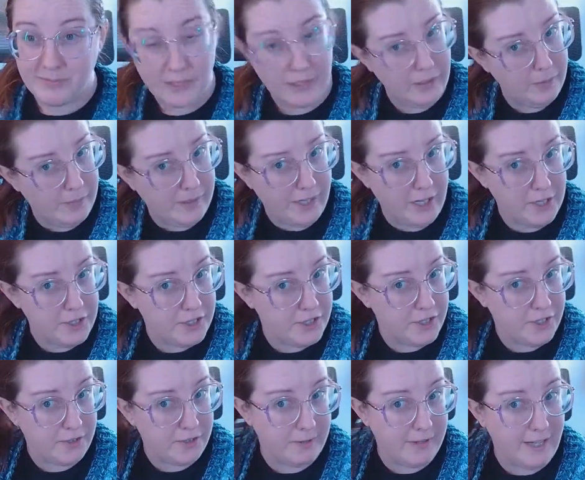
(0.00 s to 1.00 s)
Oh my gosh, I
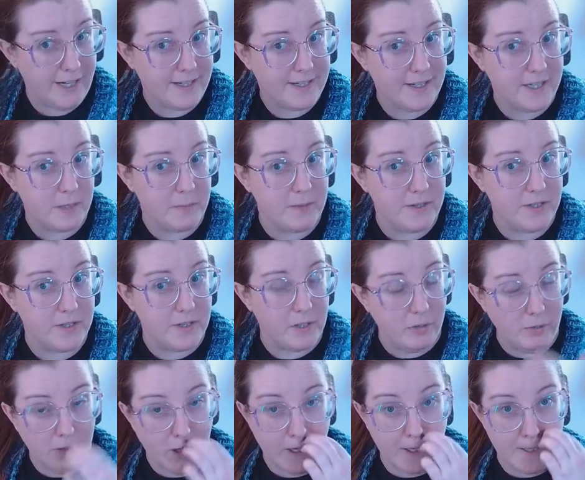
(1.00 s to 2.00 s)
just realized it's been so
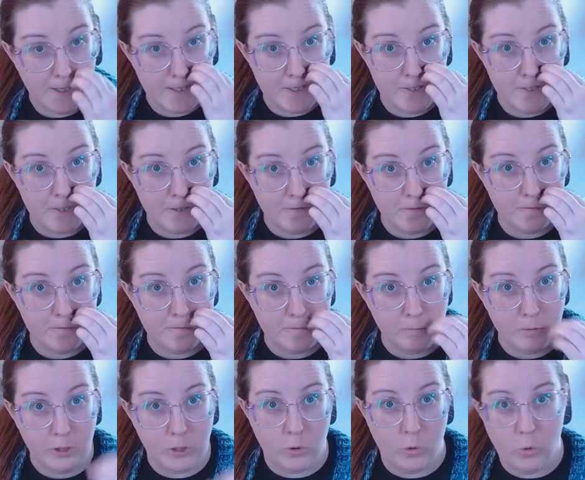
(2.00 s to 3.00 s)
long since I've
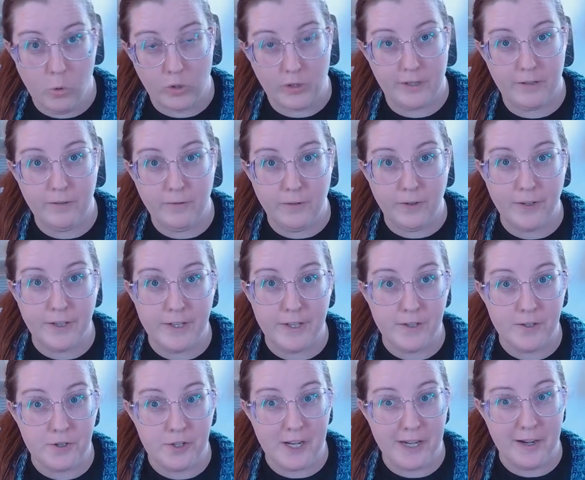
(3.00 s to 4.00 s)
recorded for
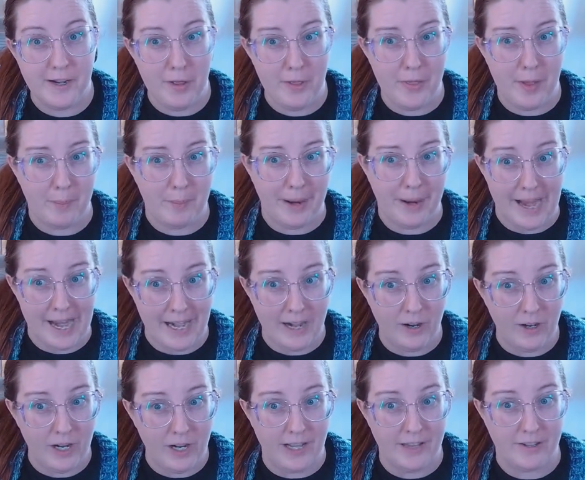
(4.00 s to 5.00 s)
this channel that my
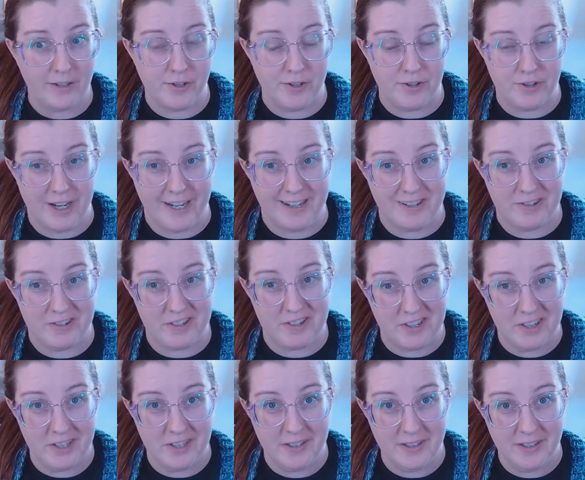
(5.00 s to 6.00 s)
hair color's changed.
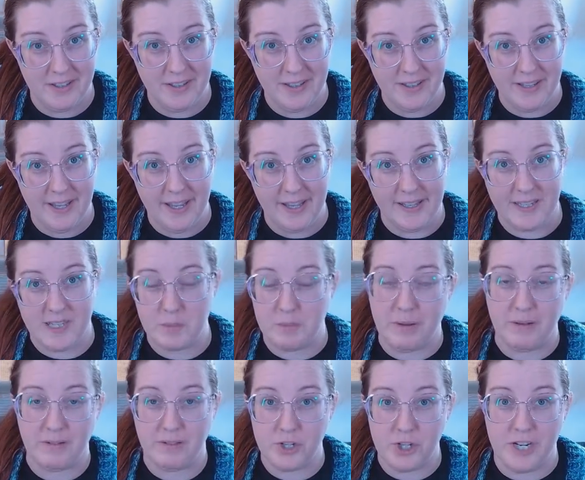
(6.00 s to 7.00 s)
And it's
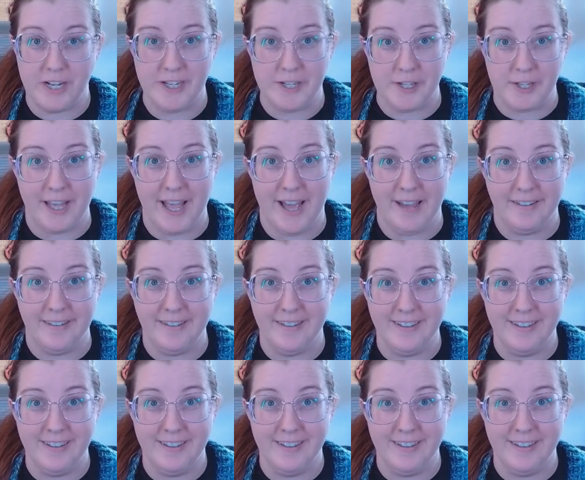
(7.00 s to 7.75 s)
about to change again.